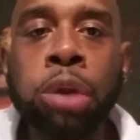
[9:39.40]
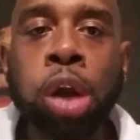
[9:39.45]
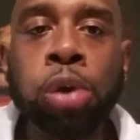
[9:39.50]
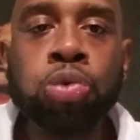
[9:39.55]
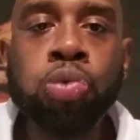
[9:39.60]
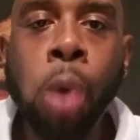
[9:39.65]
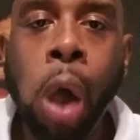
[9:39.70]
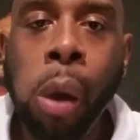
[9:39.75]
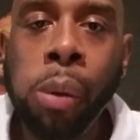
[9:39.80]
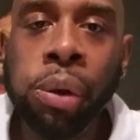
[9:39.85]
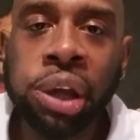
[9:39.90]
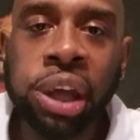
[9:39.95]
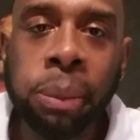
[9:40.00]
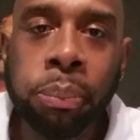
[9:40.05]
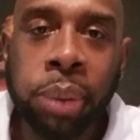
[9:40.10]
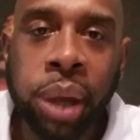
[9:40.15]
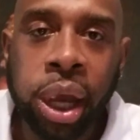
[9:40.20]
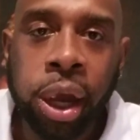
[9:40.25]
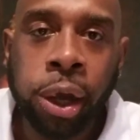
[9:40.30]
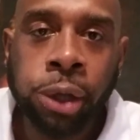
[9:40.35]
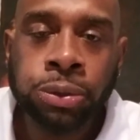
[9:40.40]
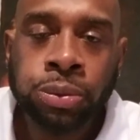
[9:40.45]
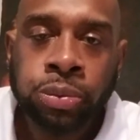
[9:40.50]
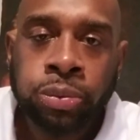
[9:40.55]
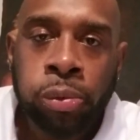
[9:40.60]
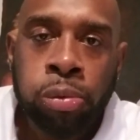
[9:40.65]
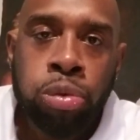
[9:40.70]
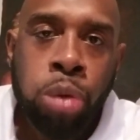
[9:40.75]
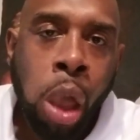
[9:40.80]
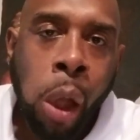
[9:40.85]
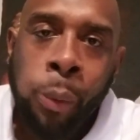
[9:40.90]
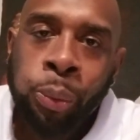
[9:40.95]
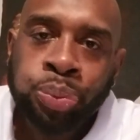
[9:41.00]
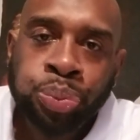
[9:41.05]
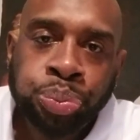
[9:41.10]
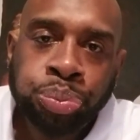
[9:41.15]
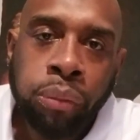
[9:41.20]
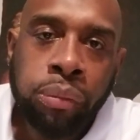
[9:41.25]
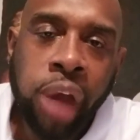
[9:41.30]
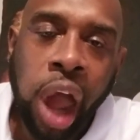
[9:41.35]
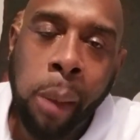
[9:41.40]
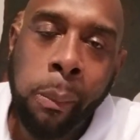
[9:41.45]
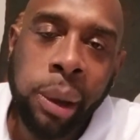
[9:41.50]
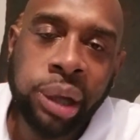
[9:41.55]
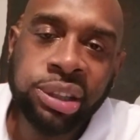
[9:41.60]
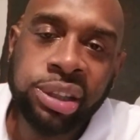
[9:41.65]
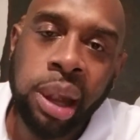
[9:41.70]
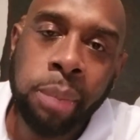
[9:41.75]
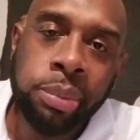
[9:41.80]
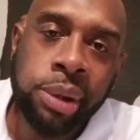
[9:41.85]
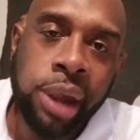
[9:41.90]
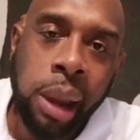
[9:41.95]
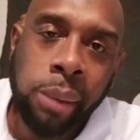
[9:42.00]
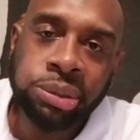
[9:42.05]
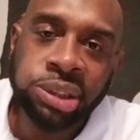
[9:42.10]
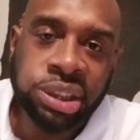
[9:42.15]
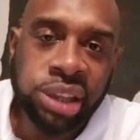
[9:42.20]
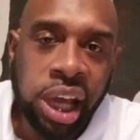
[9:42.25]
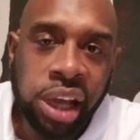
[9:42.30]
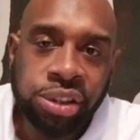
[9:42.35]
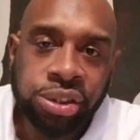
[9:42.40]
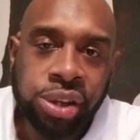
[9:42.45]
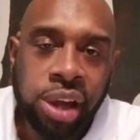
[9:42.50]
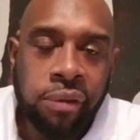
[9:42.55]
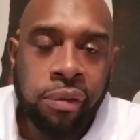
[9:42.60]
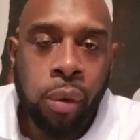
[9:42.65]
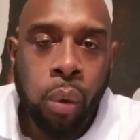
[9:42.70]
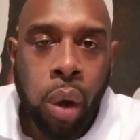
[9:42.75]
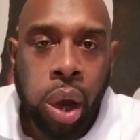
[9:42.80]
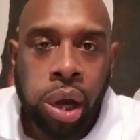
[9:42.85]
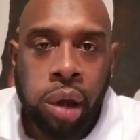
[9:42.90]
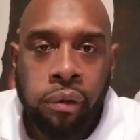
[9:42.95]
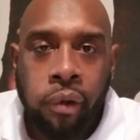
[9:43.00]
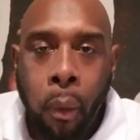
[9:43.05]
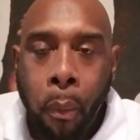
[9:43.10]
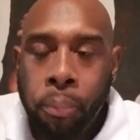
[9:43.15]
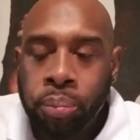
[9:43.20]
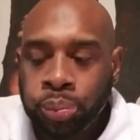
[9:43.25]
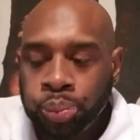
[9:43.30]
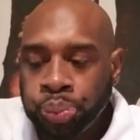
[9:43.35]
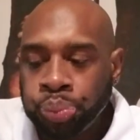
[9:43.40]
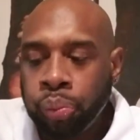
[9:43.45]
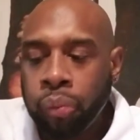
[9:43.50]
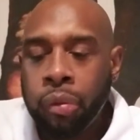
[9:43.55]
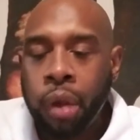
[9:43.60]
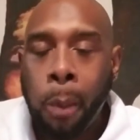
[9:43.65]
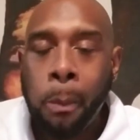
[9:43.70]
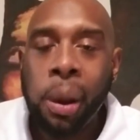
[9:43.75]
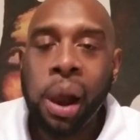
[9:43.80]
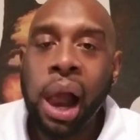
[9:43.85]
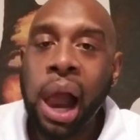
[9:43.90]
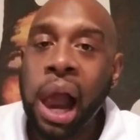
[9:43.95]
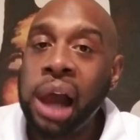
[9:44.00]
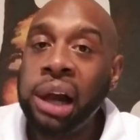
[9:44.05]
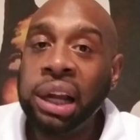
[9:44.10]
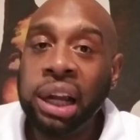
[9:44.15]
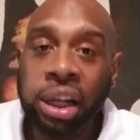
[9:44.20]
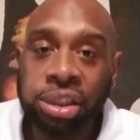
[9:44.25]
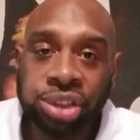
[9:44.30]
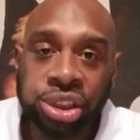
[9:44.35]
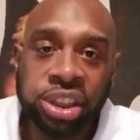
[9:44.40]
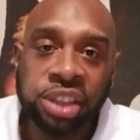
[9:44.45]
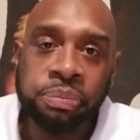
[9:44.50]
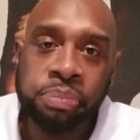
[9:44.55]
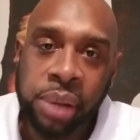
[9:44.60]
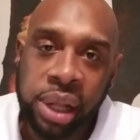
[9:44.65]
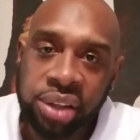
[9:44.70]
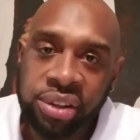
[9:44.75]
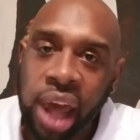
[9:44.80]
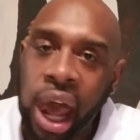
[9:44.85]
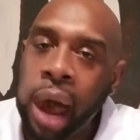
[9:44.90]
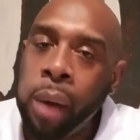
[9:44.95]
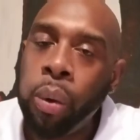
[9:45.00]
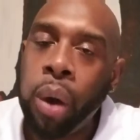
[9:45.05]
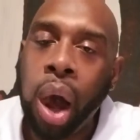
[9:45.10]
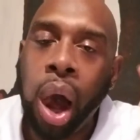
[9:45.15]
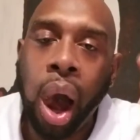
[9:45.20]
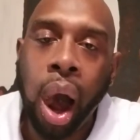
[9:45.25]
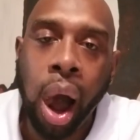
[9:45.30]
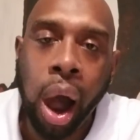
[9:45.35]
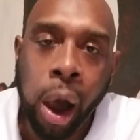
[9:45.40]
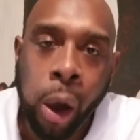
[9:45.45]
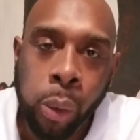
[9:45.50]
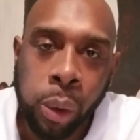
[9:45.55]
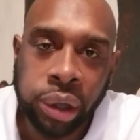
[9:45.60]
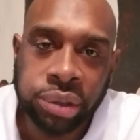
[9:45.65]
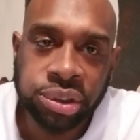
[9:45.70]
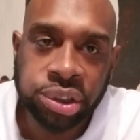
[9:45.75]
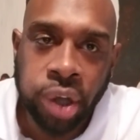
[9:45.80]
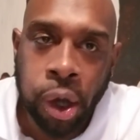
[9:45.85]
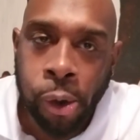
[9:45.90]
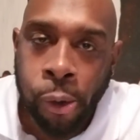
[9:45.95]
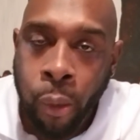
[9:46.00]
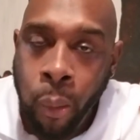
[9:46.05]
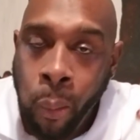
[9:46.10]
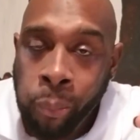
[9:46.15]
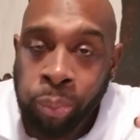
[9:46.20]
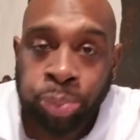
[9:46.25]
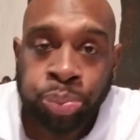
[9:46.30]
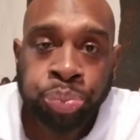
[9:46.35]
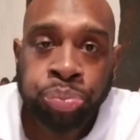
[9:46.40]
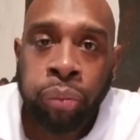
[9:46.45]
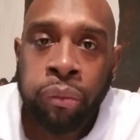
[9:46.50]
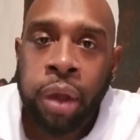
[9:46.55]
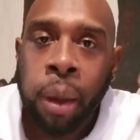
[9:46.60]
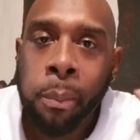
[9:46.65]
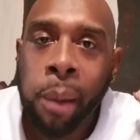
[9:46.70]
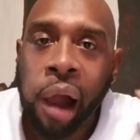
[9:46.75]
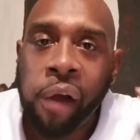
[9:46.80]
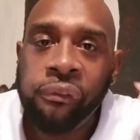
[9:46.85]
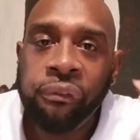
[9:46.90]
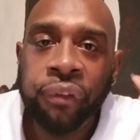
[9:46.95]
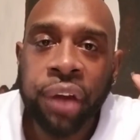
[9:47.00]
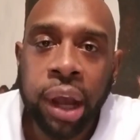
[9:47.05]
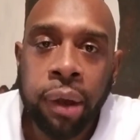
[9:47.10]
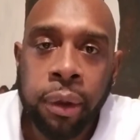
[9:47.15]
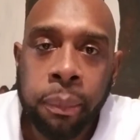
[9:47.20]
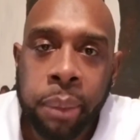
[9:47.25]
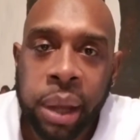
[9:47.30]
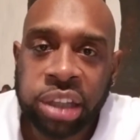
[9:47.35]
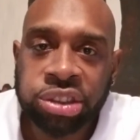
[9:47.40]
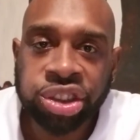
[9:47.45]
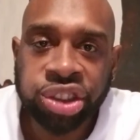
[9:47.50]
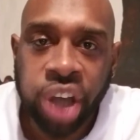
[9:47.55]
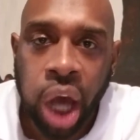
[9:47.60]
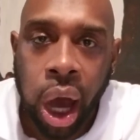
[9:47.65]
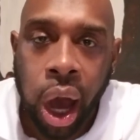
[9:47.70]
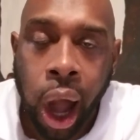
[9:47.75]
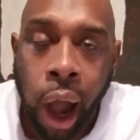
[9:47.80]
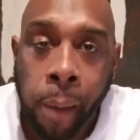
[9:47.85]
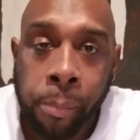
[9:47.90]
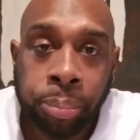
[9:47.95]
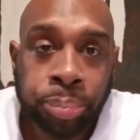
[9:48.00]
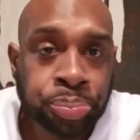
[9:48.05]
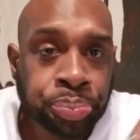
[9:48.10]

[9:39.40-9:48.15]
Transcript: Once we get bigger, I may not be able to answer every one of them, but I'll answer as many as I will always do my very best job